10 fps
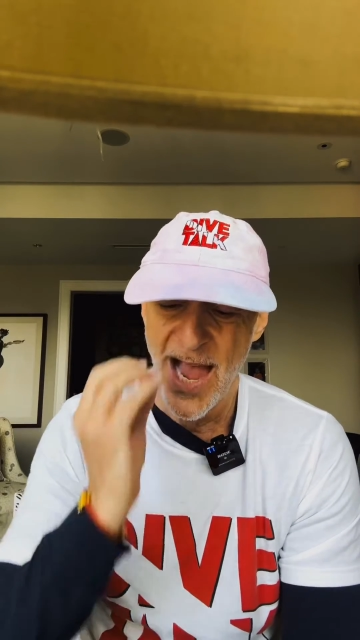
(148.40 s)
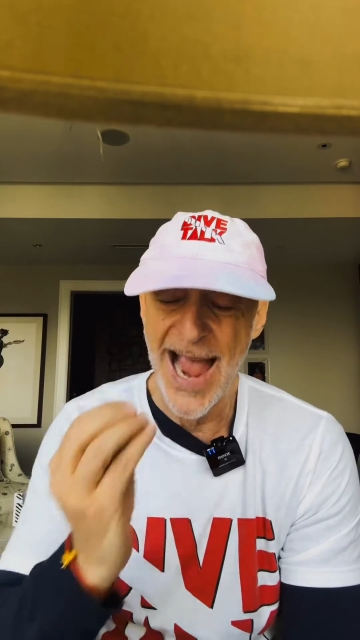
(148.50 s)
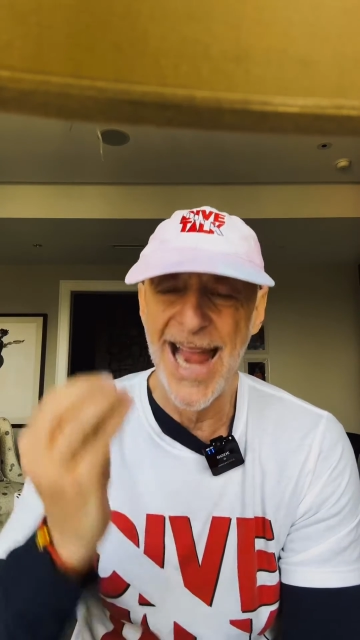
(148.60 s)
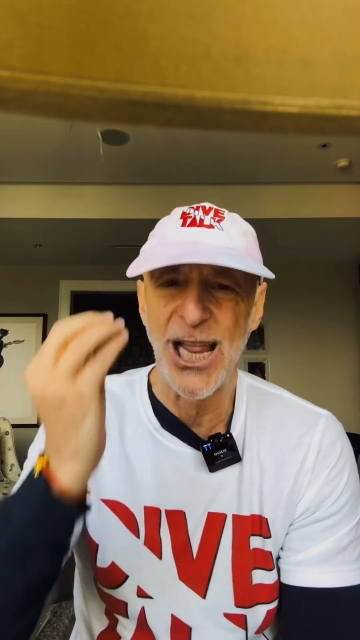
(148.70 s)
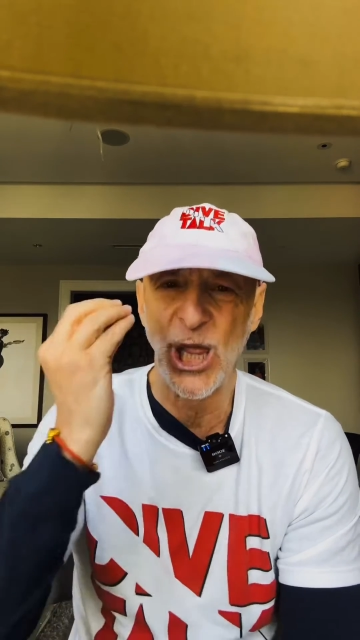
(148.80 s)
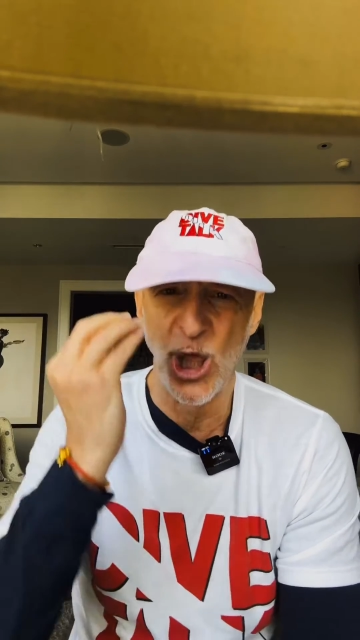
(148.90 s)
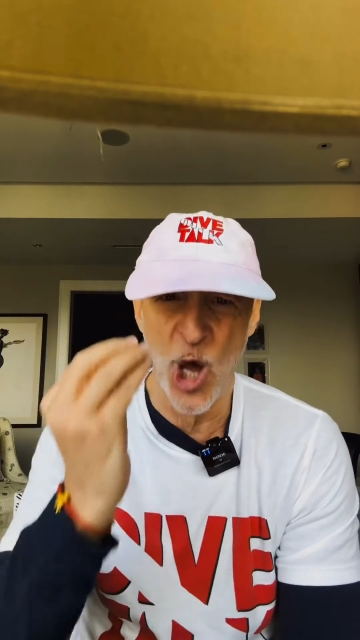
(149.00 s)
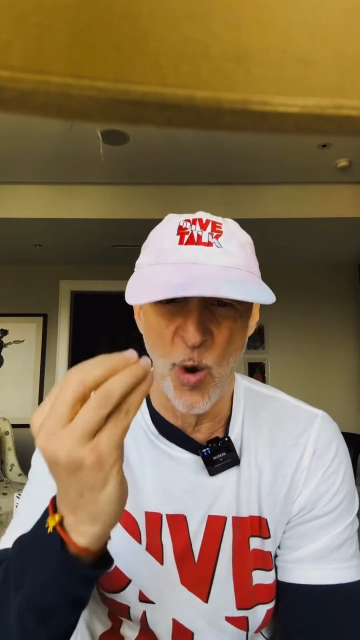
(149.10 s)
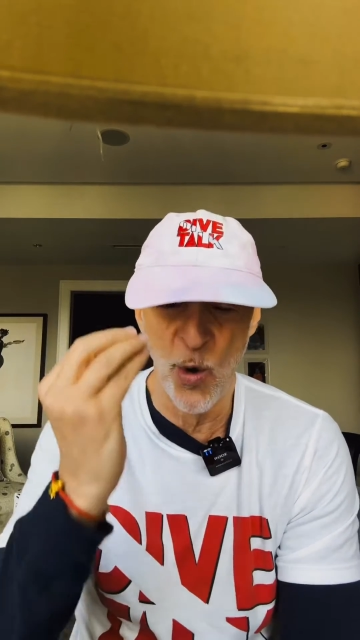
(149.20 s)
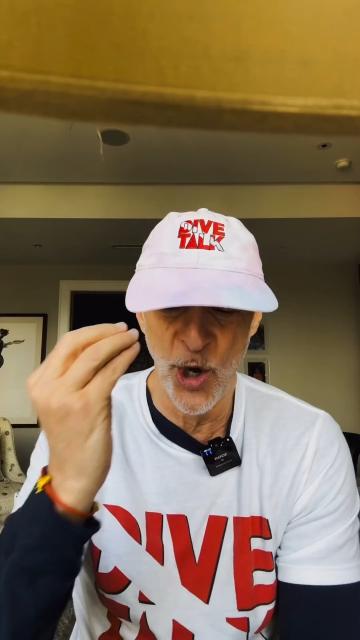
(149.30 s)
A
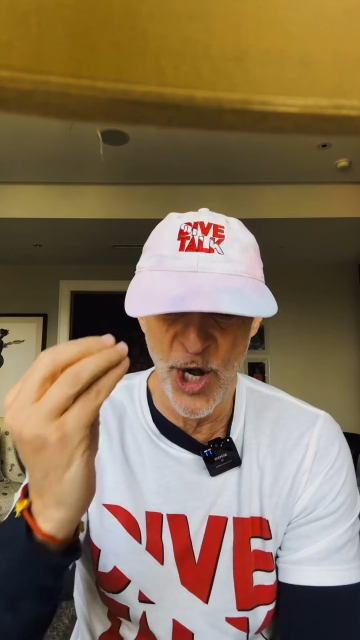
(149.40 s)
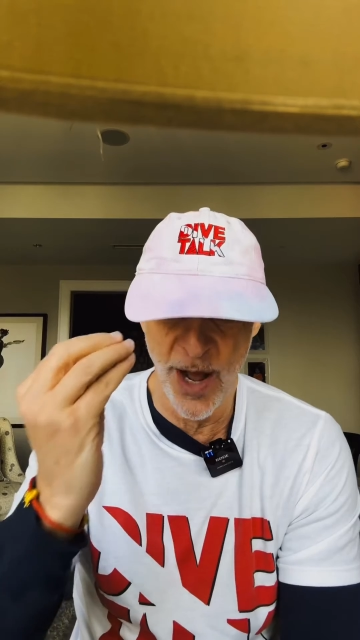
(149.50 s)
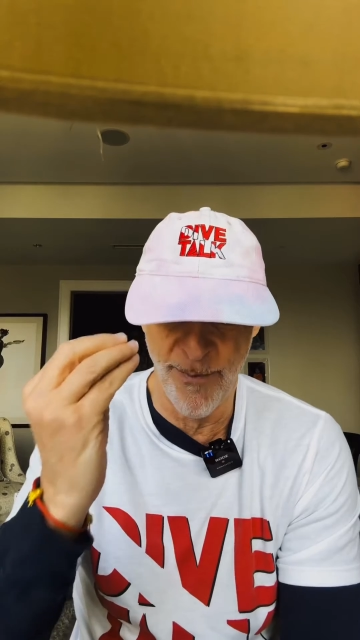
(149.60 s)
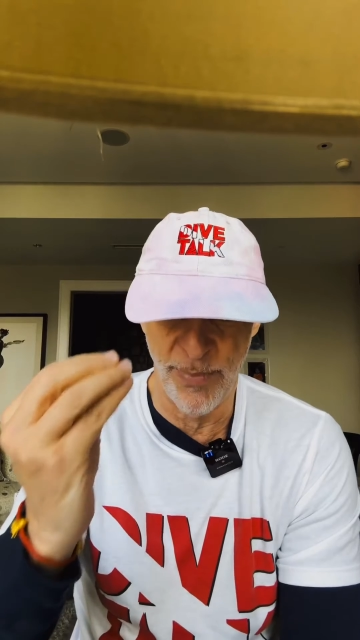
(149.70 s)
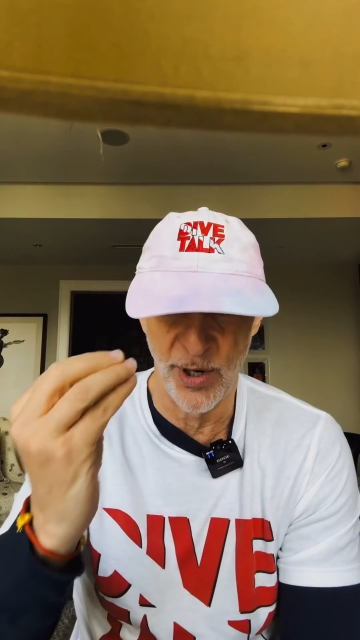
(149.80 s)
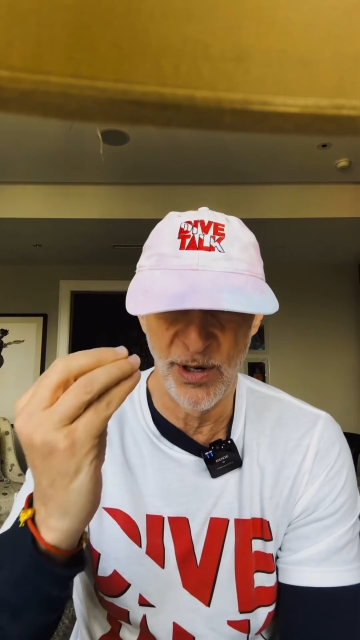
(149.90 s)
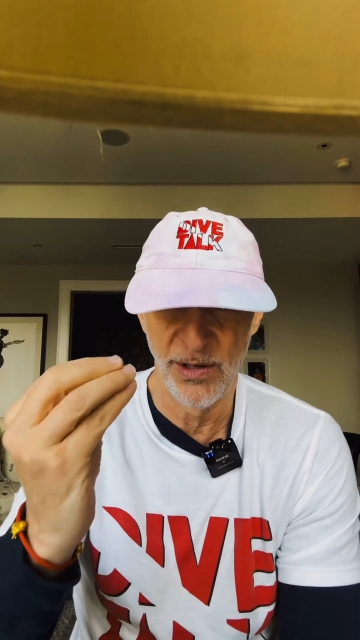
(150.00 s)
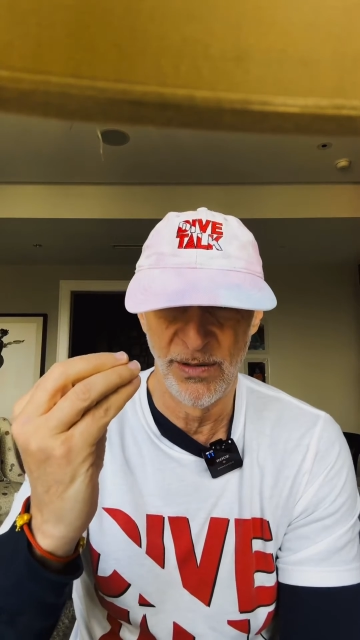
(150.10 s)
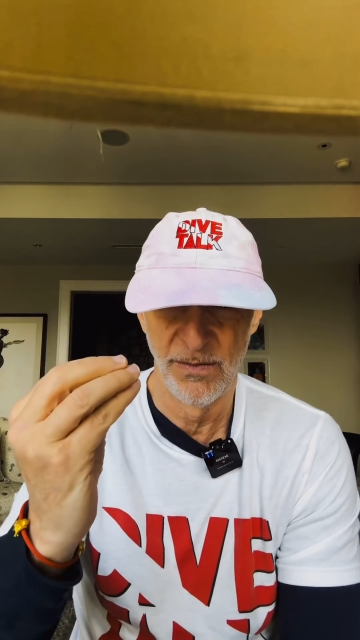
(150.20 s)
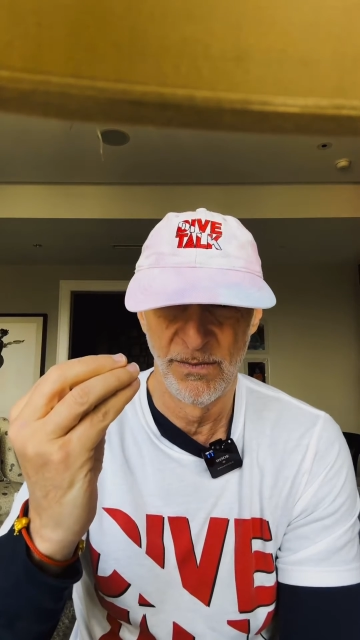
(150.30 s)
lower number
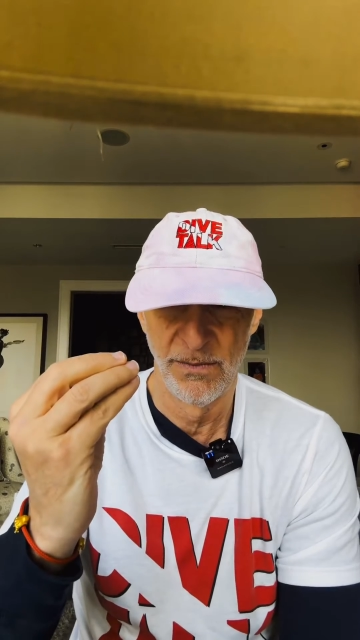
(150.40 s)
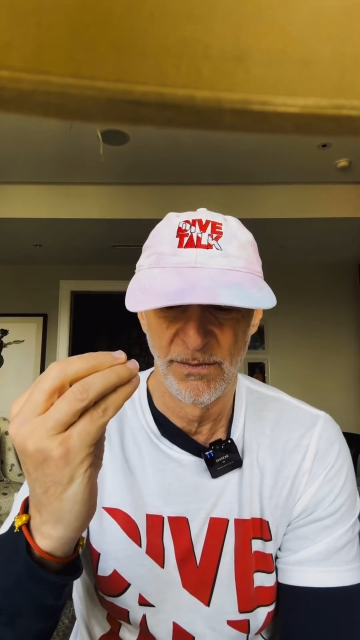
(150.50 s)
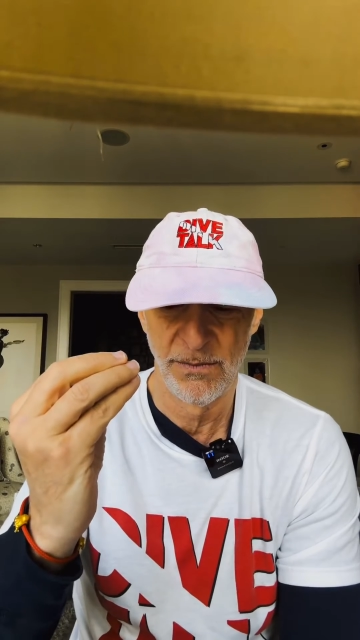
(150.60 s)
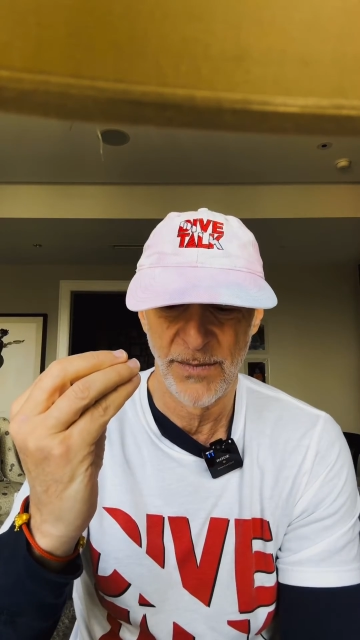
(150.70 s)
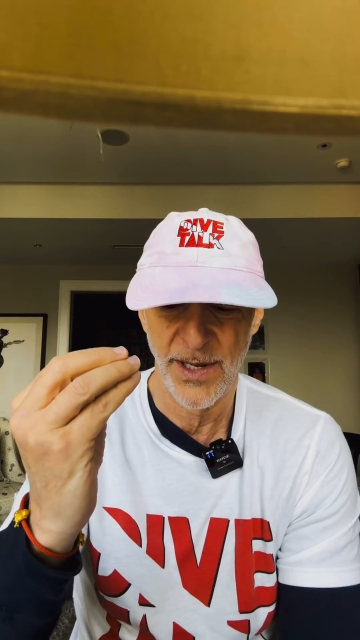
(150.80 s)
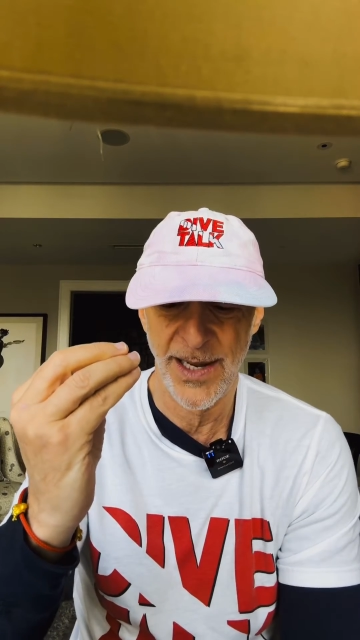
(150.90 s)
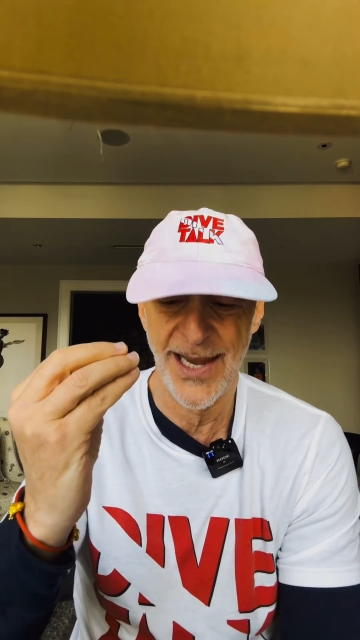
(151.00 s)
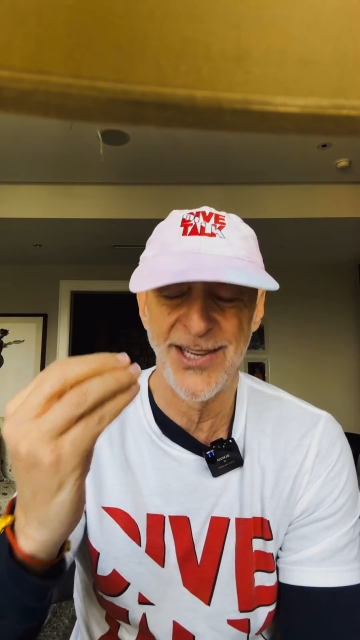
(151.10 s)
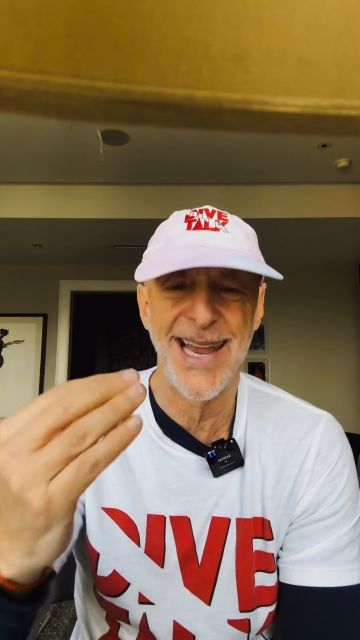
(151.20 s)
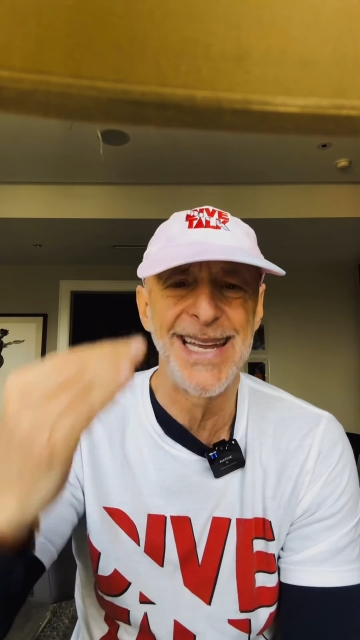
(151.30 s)

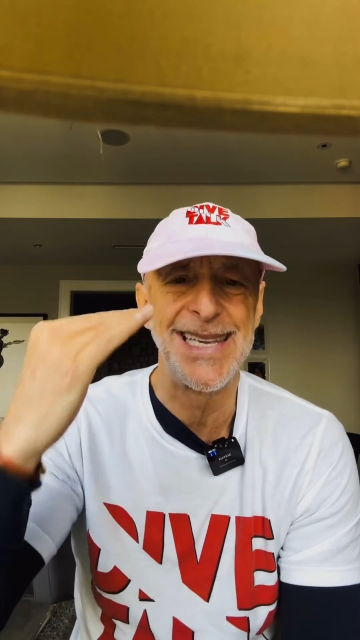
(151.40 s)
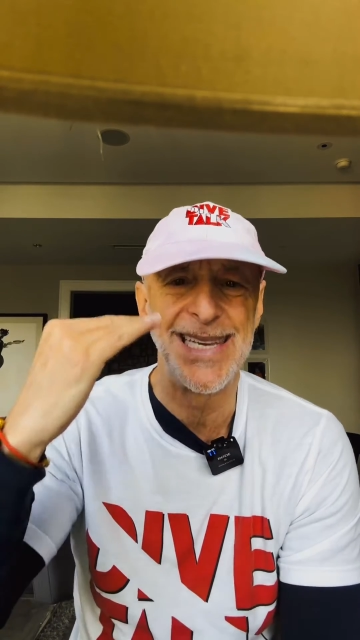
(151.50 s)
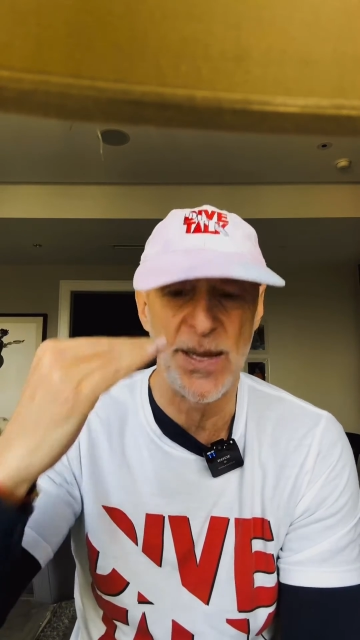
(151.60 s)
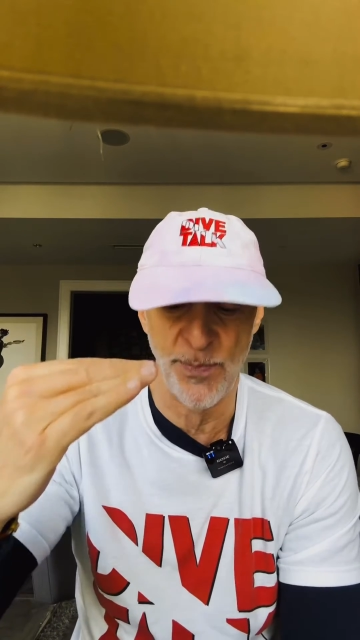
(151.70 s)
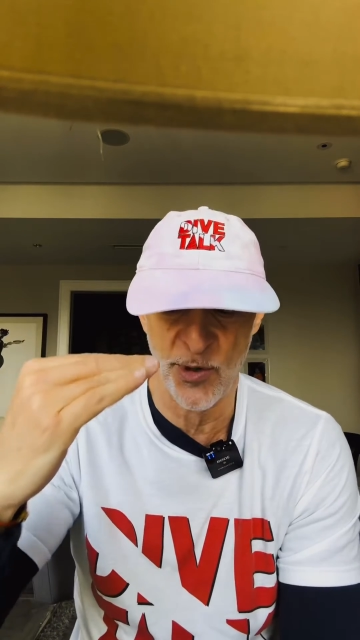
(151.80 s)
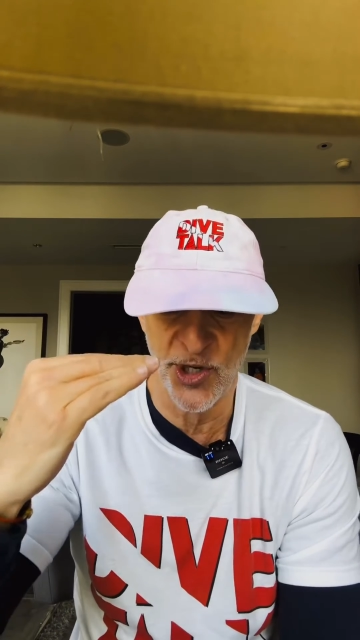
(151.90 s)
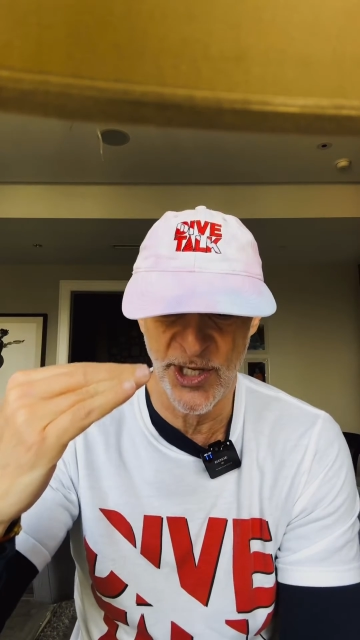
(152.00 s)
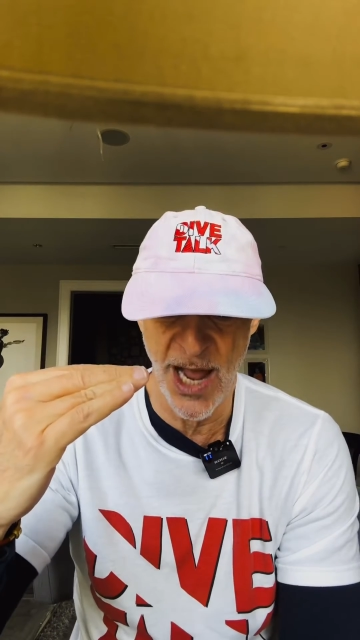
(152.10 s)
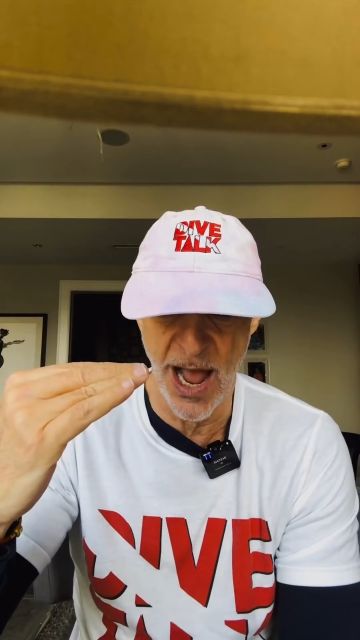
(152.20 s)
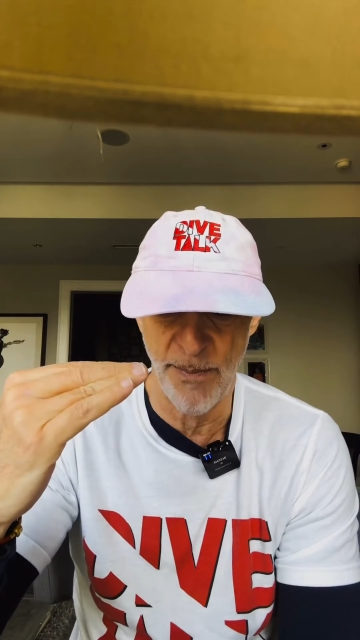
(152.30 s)
is a deeper
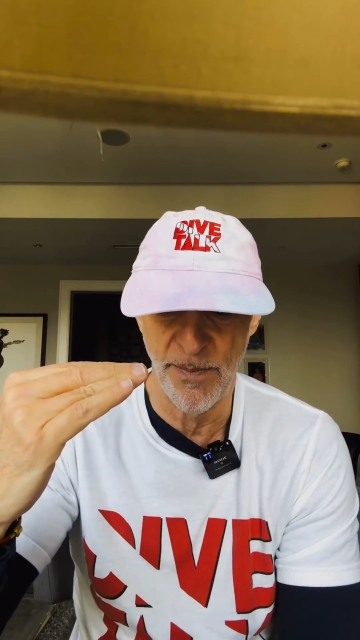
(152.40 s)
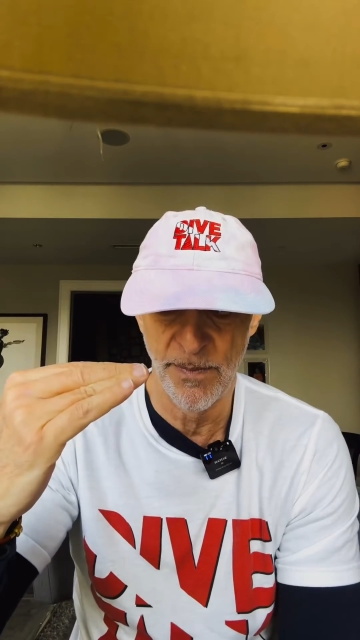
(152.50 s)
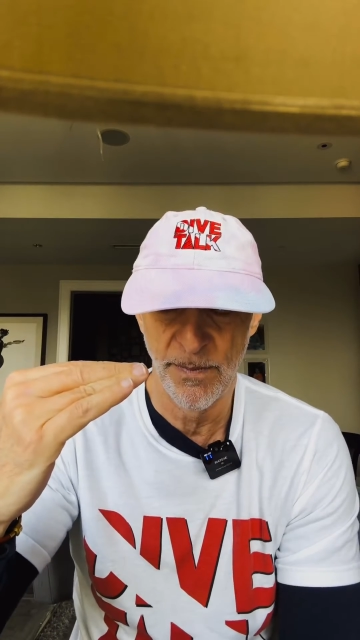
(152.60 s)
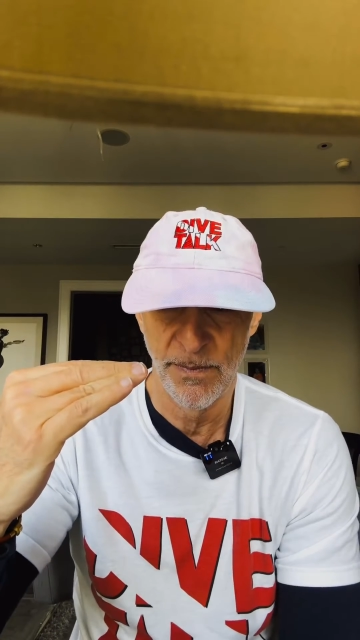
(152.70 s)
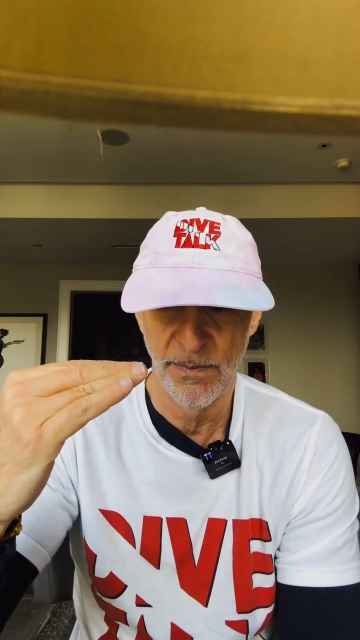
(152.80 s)
stop.